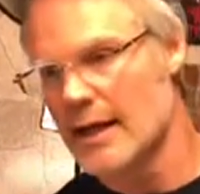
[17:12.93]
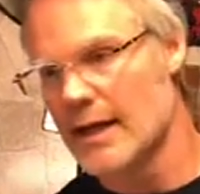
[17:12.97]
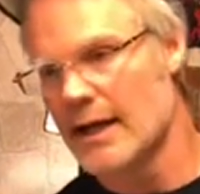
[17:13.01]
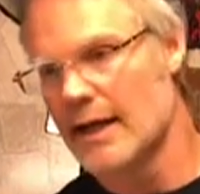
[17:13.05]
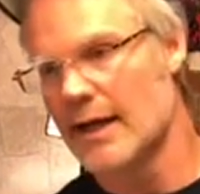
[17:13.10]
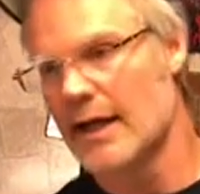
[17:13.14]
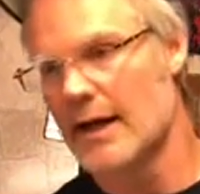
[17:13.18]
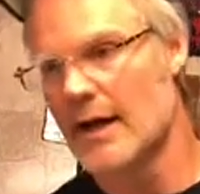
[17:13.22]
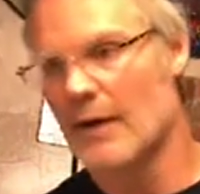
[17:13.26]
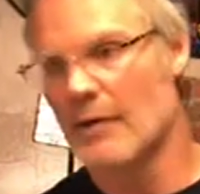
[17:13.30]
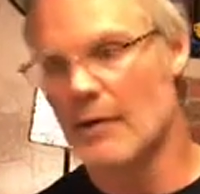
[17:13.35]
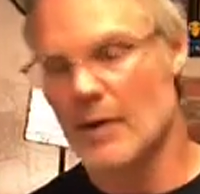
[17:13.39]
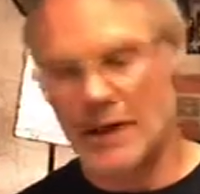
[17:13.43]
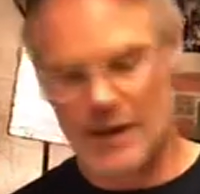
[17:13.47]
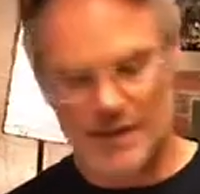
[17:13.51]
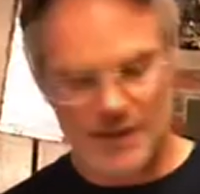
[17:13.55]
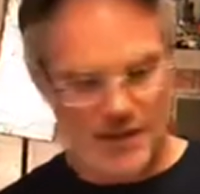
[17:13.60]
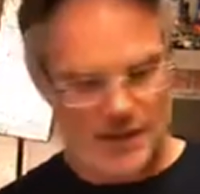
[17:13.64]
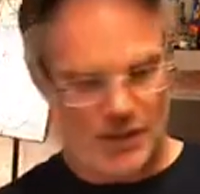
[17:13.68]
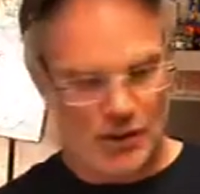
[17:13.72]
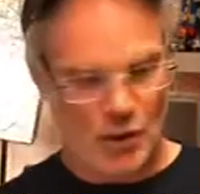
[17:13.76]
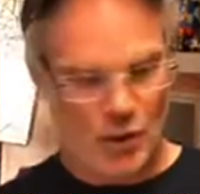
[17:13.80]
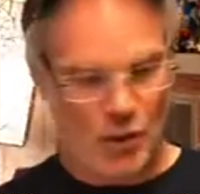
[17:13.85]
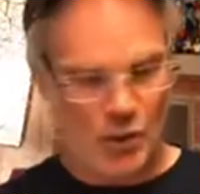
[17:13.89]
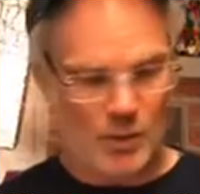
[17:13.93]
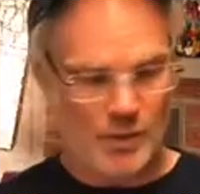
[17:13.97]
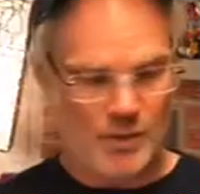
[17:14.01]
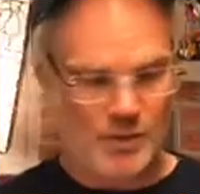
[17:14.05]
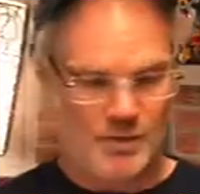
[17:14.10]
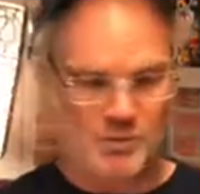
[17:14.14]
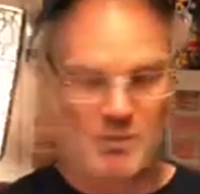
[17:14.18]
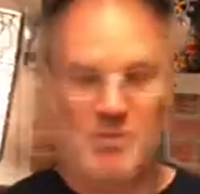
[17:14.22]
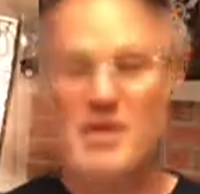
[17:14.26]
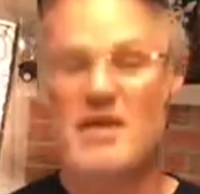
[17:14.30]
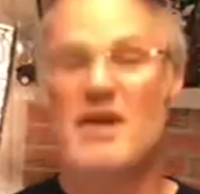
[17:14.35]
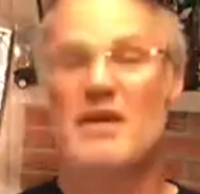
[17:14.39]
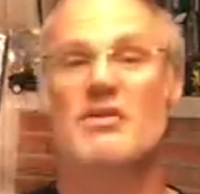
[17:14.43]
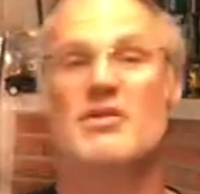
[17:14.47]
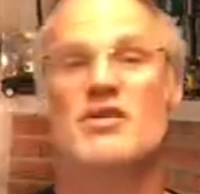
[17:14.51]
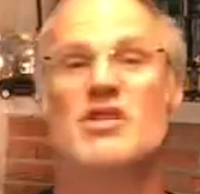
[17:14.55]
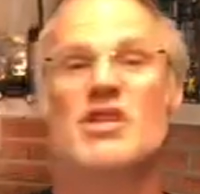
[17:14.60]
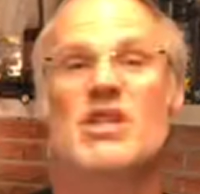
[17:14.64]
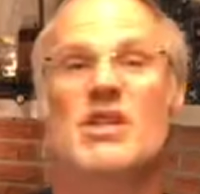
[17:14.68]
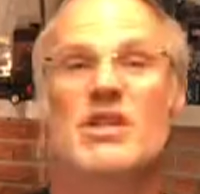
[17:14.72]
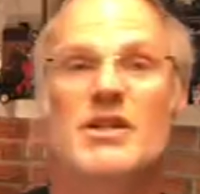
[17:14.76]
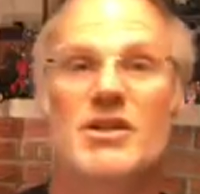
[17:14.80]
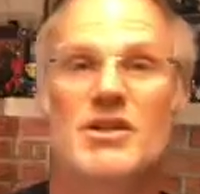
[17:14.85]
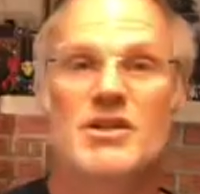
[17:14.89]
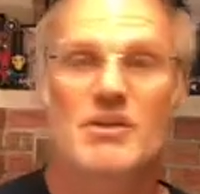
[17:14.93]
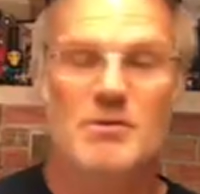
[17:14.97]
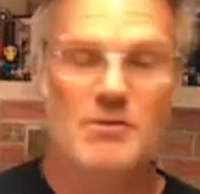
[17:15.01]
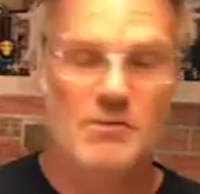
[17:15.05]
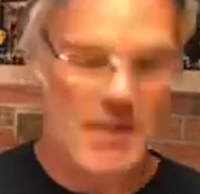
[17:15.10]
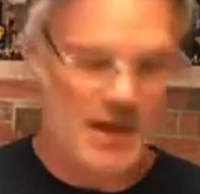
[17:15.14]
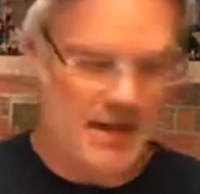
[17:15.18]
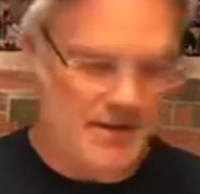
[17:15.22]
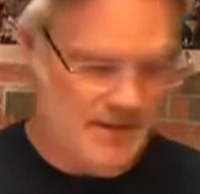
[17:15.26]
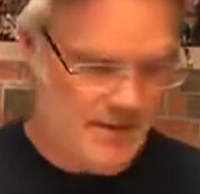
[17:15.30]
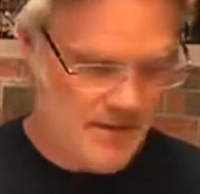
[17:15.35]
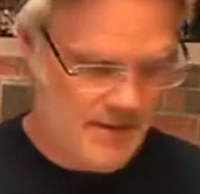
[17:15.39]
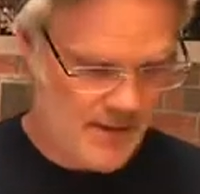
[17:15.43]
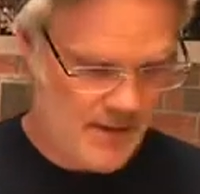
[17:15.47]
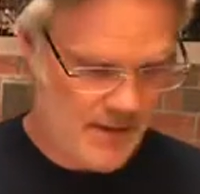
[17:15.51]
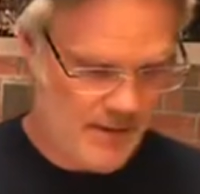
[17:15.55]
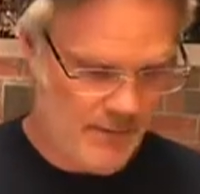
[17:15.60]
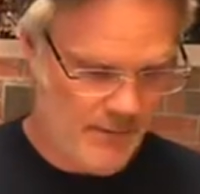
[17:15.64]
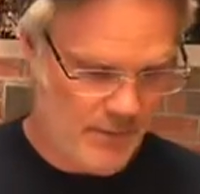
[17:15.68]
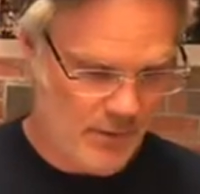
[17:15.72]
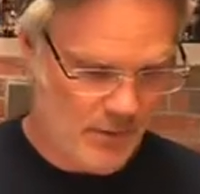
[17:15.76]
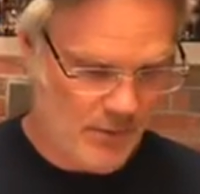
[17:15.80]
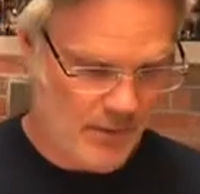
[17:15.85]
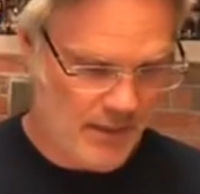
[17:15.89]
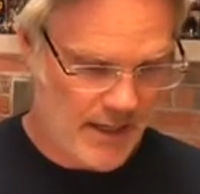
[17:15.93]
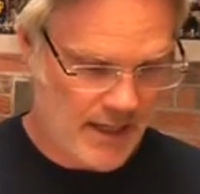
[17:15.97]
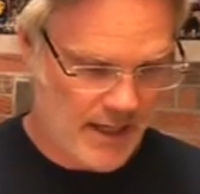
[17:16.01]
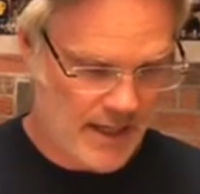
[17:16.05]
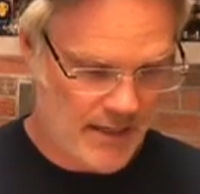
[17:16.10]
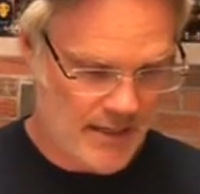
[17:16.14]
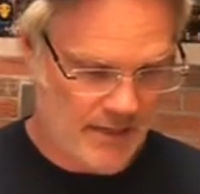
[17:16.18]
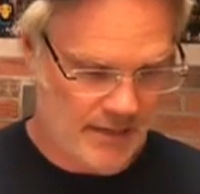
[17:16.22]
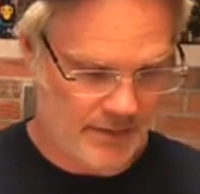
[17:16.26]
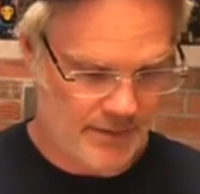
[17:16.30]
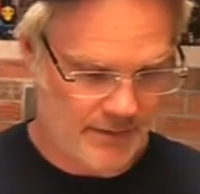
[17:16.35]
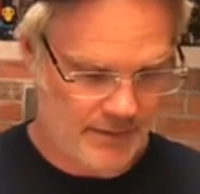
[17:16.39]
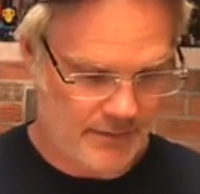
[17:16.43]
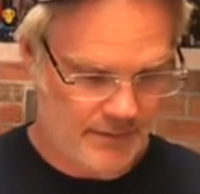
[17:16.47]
um, I didn't know what the BFG edition meant, even though it had a